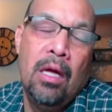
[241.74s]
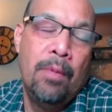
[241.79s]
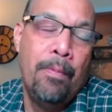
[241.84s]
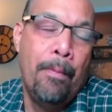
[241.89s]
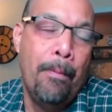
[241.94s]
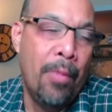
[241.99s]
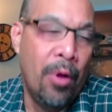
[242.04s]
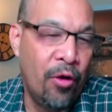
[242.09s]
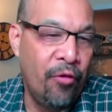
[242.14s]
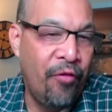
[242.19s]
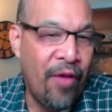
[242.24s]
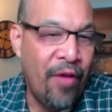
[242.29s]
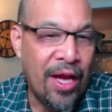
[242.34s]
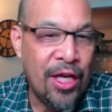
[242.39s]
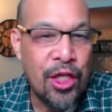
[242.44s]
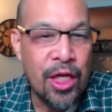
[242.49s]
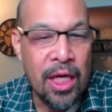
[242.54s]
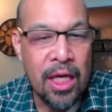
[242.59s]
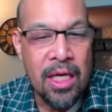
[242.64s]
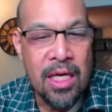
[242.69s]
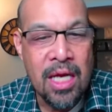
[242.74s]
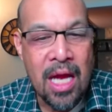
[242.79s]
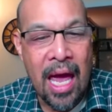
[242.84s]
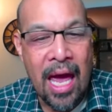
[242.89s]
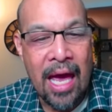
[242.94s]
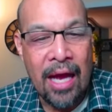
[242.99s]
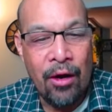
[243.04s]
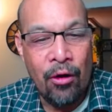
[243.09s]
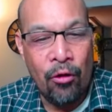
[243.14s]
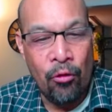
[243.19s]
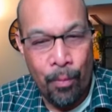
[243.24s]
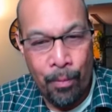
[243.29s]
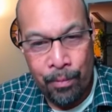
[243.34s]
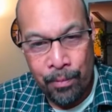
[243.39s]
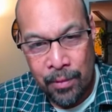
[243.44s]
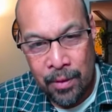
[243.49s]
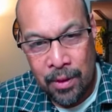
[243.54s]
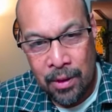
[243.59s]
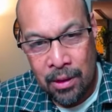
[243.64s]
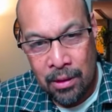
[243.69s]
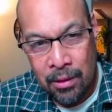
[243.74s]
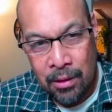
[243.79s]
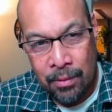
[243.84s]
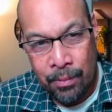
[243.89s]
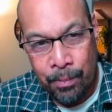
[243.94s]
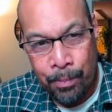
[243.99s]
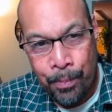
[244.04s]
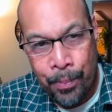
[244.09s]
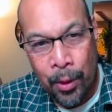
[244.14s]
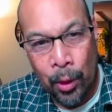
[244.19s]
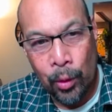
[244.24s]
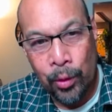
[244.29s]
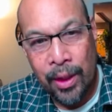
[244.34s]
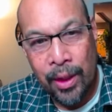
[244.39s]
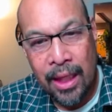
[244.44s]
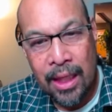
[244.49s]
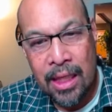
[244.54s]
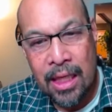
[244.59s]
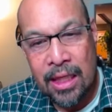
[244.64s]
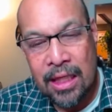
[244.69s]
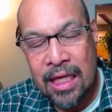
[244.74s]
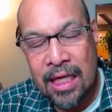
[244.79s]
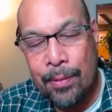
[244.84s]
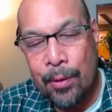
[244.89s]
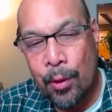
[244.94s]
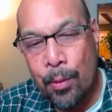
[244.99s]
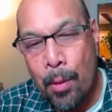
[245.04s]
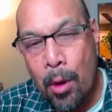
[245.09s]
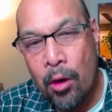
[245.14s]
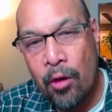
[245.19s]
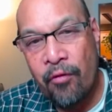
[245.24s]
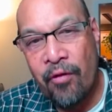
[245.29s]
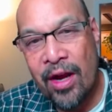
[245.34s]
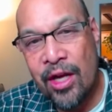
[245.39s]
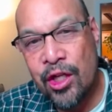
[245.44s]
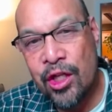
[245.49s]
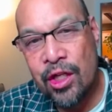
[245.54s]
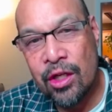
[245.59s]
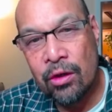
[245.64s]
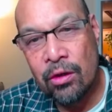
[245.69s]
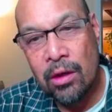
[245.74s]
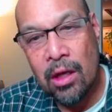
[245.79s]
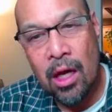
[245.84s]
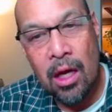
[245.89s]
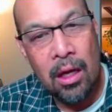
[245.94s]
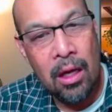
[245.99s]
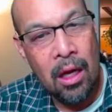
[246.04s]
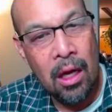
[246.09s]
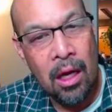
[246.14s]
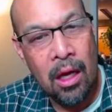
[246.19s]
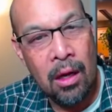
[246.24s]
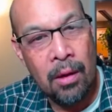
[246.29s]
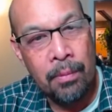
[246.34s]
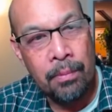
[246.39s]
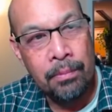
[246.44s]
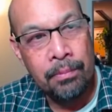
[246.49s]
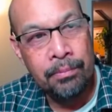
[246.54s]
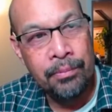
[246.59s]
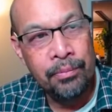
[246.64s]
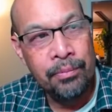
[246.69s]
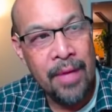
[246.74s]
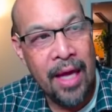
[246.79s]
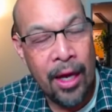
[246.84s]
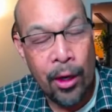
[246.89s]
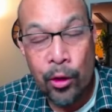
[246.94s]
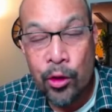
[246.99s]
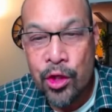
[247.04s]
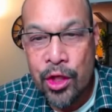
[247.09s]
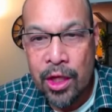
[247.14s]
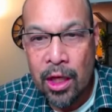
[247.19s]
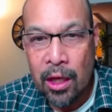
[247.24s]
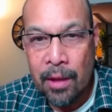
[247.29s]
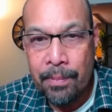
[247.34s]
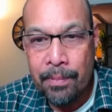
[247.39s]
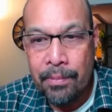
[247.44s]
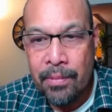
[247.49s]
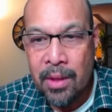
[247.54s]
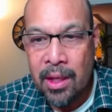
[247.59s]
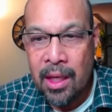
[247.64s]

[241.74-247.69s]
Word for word: motivation and building and keep your motivational um, energy up.